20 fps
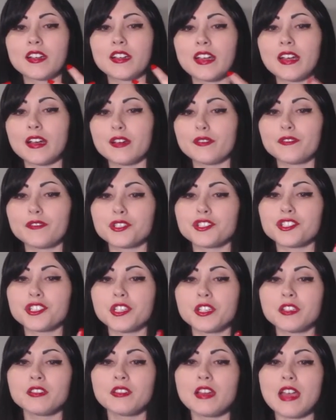
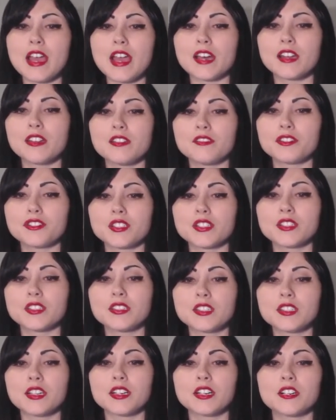catfishing, and there's an
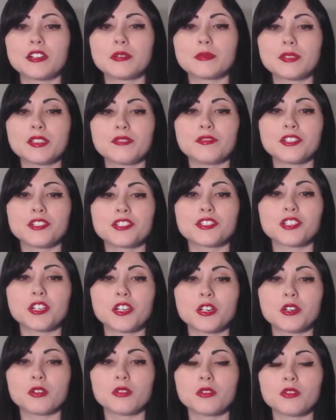entire MTV
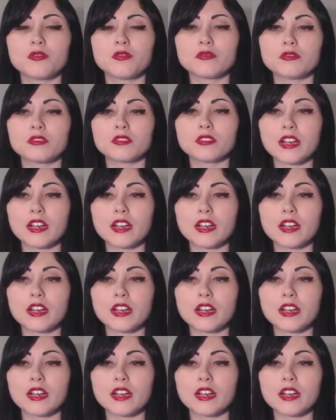show